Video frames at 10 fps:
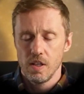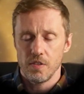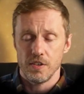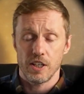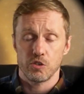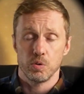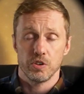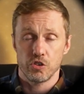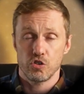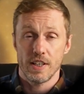The next one is
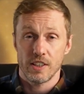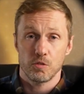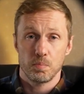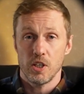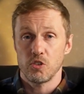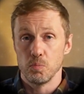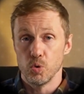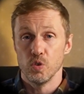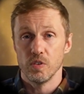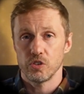to try and express some
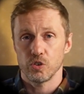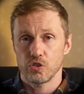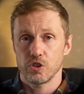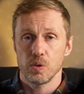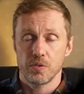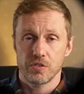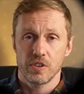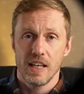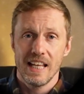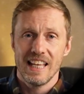universal truths
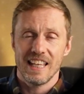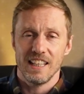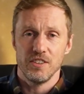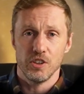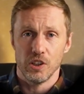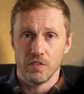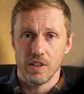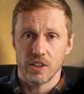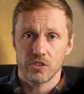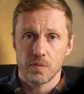in your
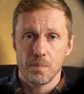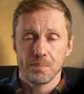lyrics,